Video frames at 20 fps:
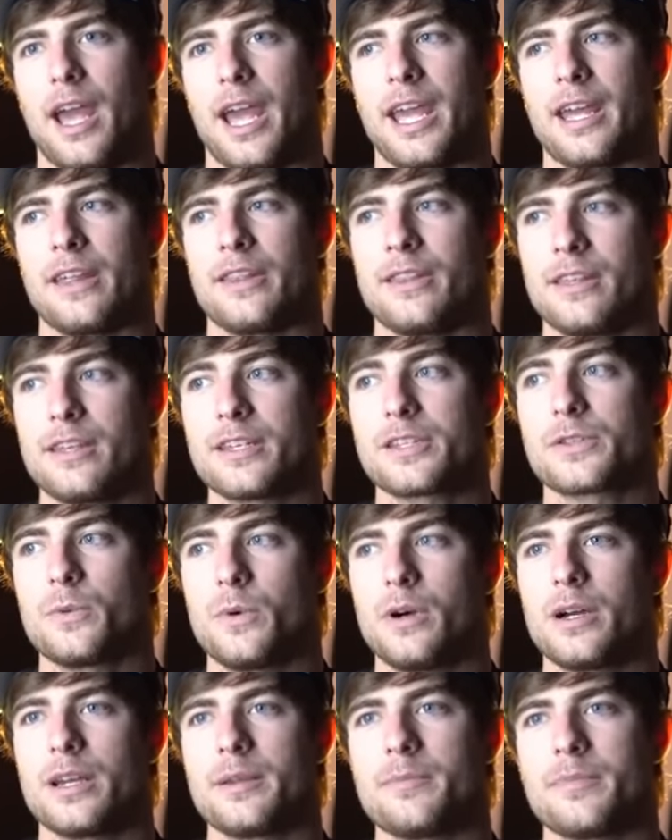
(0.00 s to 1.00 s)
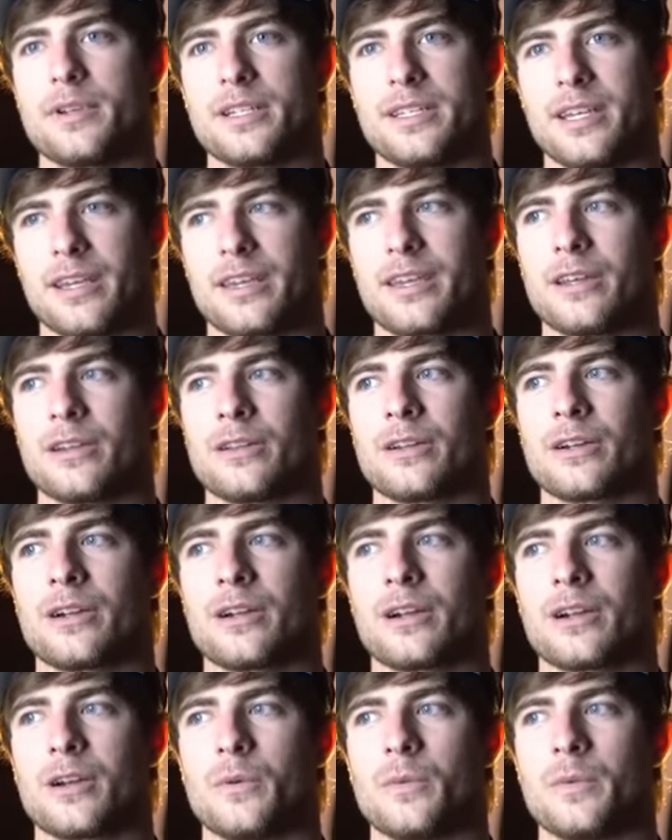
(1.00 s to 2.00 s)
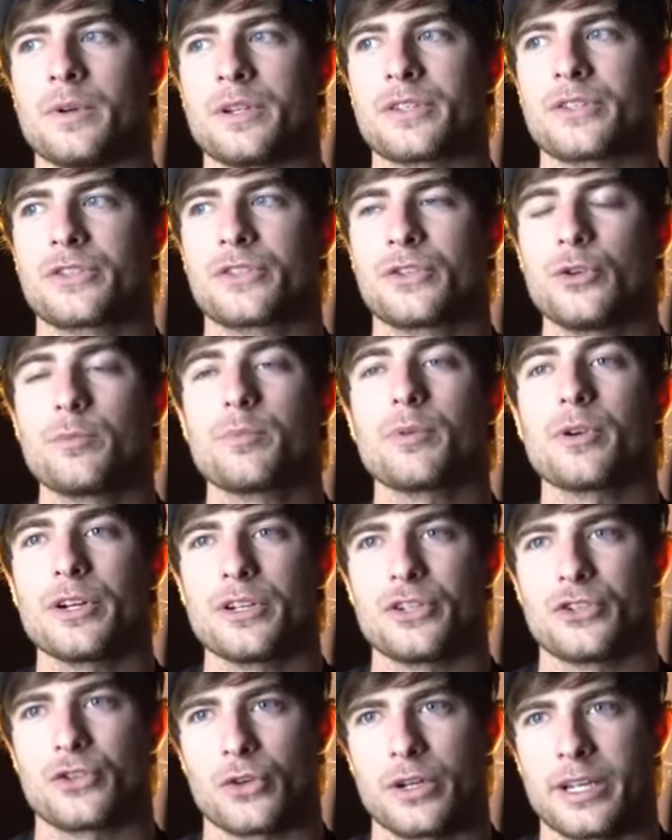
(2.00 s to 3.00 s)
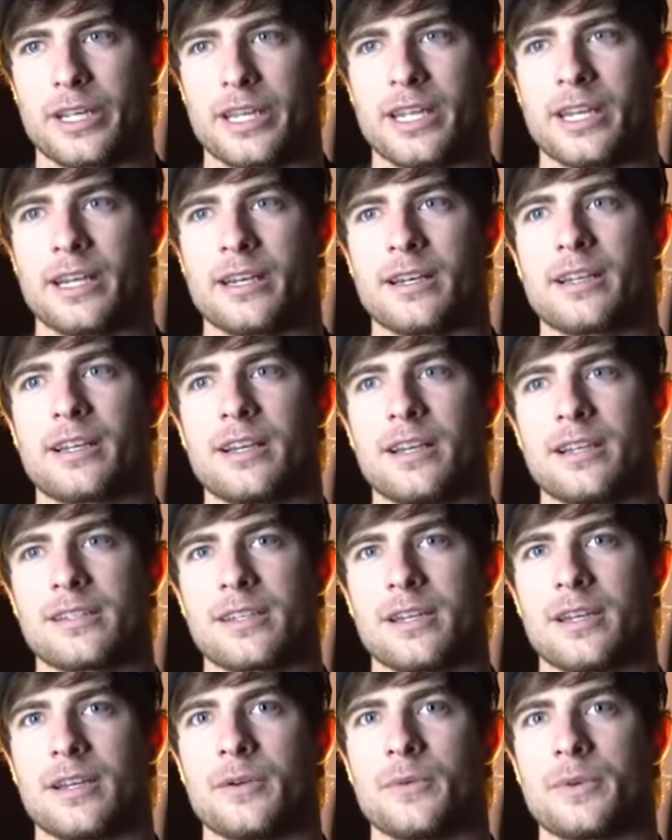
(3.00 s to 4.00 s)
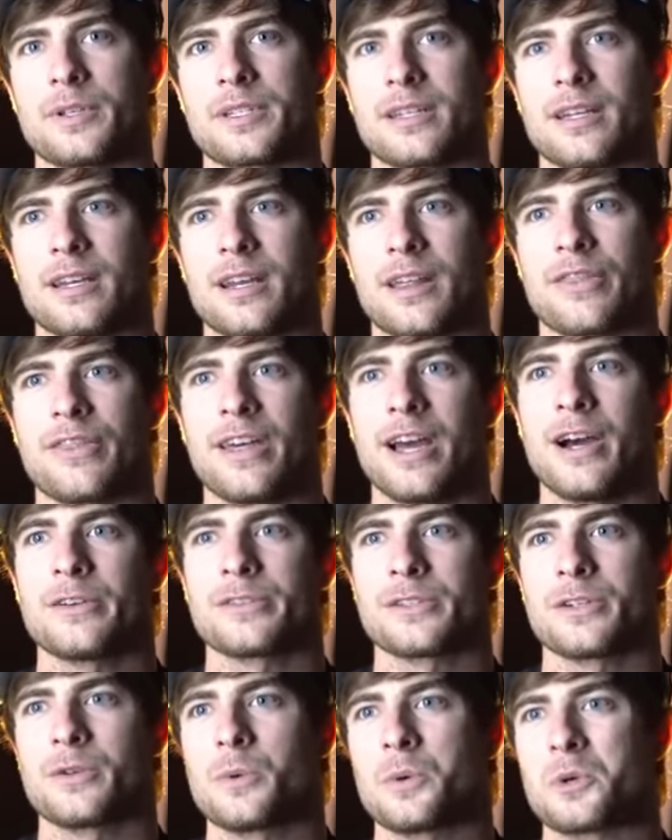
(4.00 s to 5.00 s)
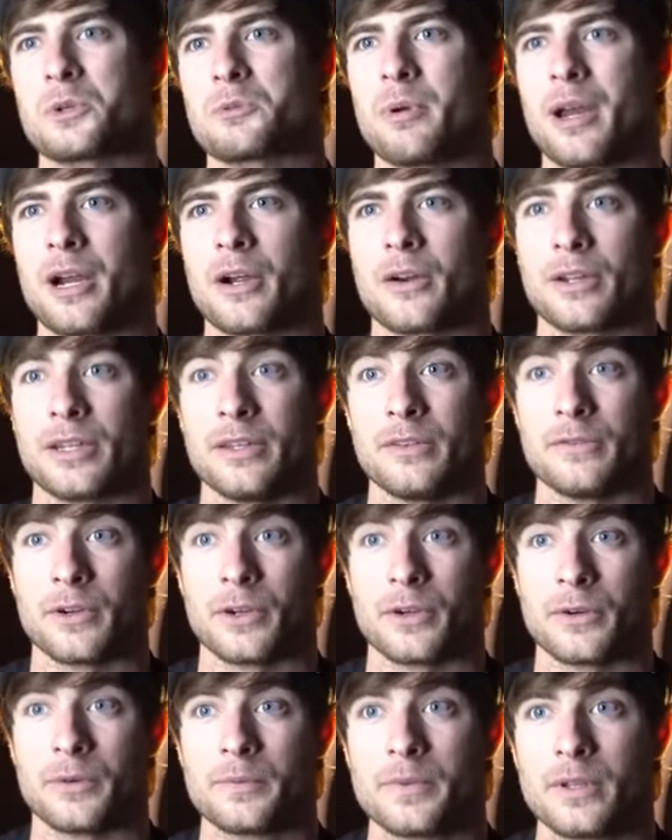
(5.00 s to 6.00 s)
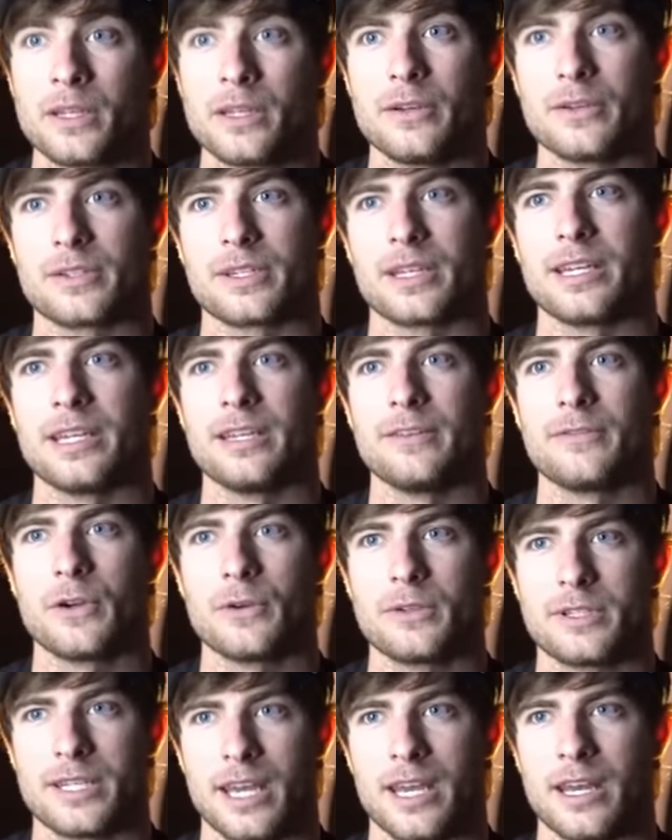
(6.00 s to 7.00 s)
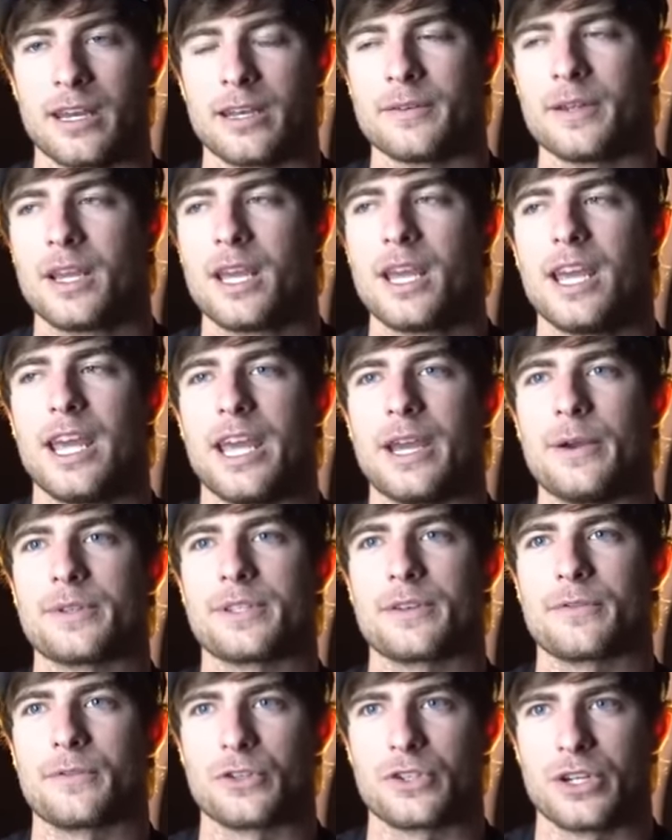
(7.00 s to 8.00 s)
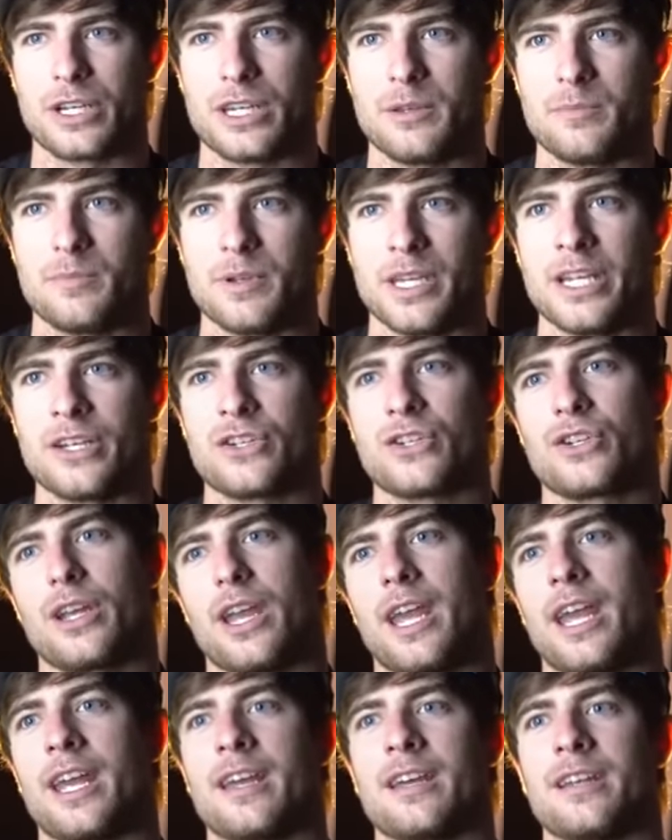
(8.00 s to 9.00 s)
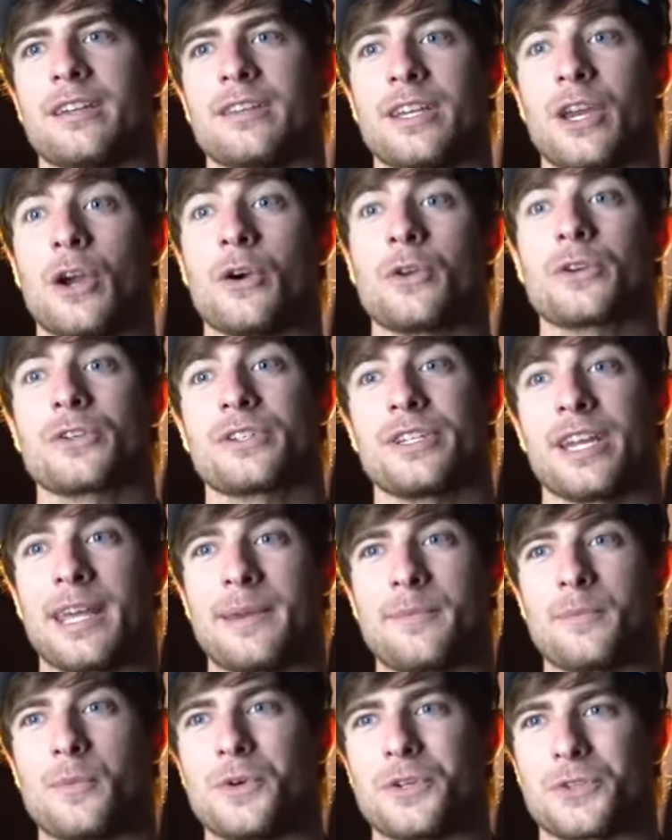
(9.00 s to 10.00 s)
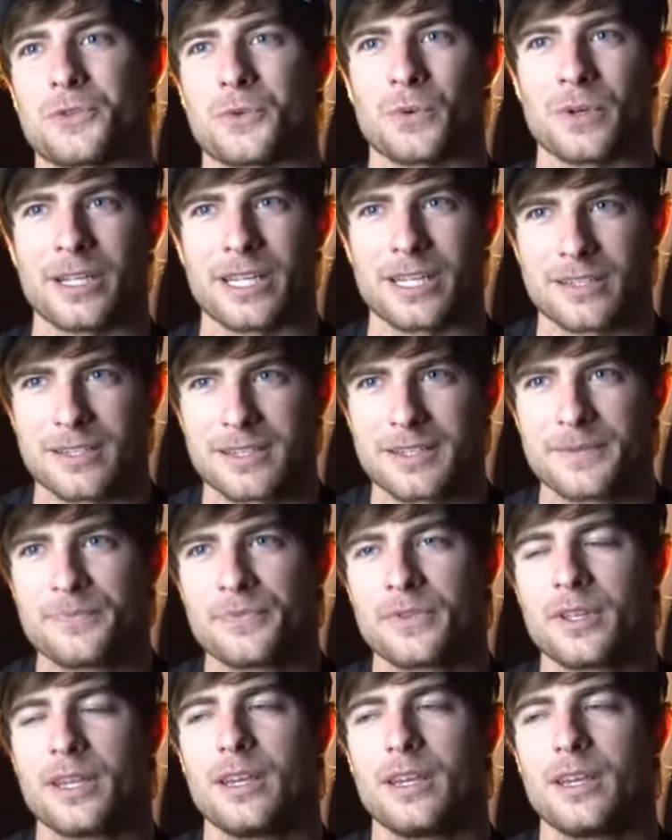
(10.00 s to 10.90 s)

And this one in particular was super intriguing because it was an 1,000 horsepower Evo. It was an Evo 10. It was in Virginia Beach, and the owner's name was Reese.